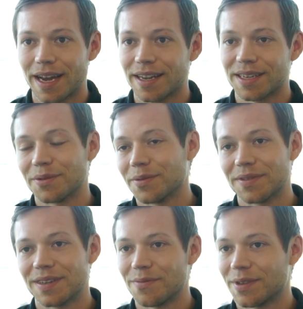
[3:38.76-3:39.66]
and that's what
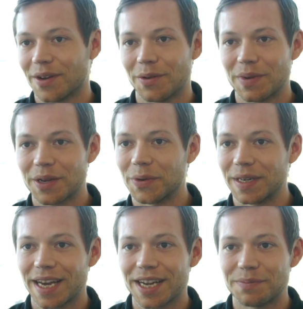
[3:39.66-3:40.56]
we've seen with the whole
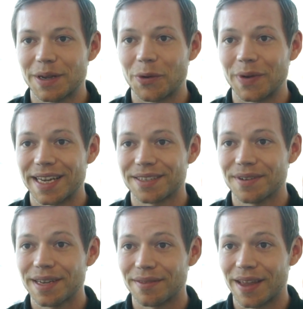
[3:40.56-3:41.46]
Bitcoin Cash, Bitcoin
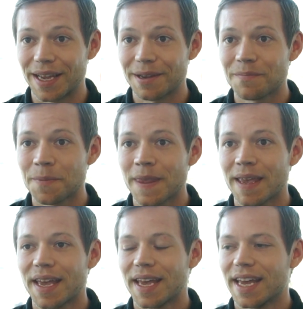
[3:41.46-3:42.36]
SV mm-hmm. thing,
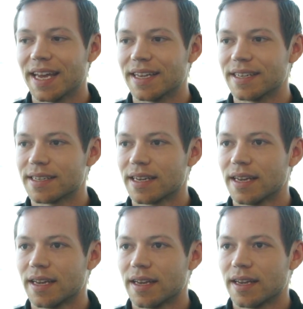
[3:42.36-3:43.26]
mm-hmm. is
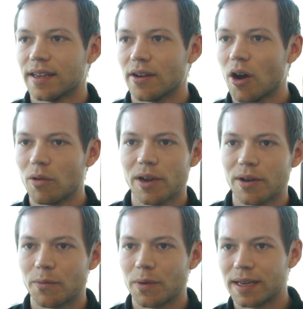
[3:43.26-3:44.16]
you know, oh
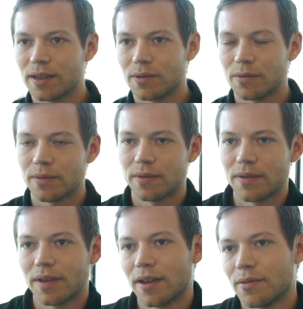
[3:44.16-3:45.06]
look, we do
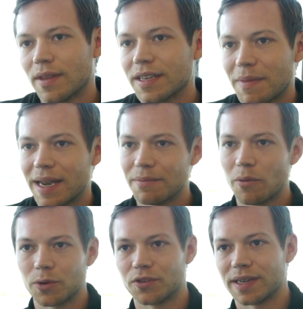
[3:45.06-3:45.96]
you know this many
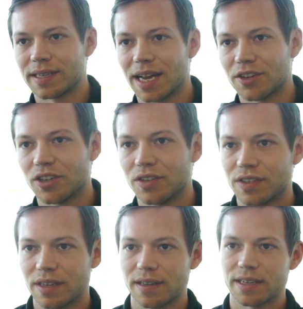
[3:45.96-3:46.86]
more
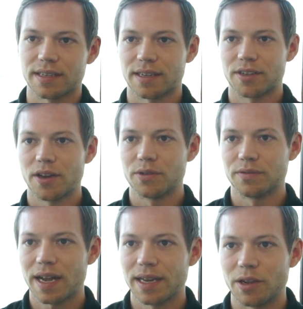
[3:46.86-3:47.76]
transactions and this is our
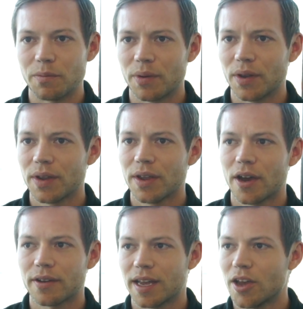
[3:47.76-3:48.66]
total value, but
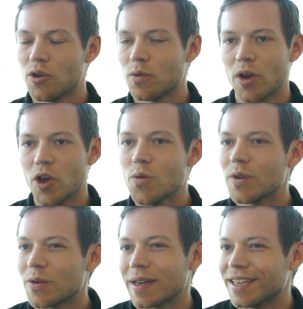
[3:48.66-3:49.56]
okay, who who
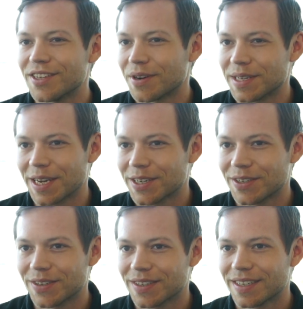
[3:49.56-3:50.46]
are doing these
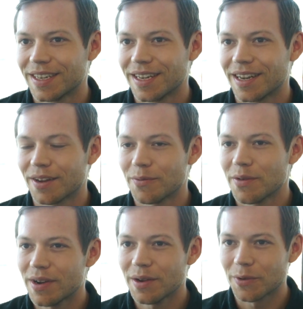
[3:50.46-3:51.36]
transactions? Mm-hmm. Like
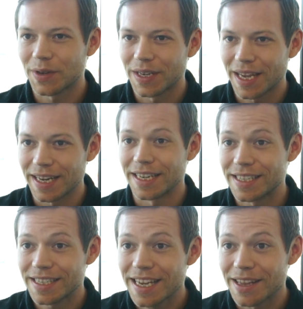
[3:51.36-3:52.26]
we really want to get in
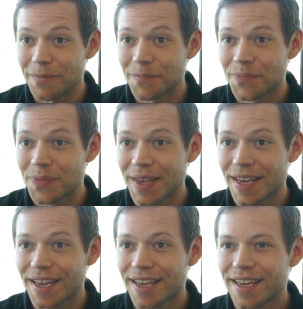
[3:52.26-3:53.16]
and see them. Mm-hmm.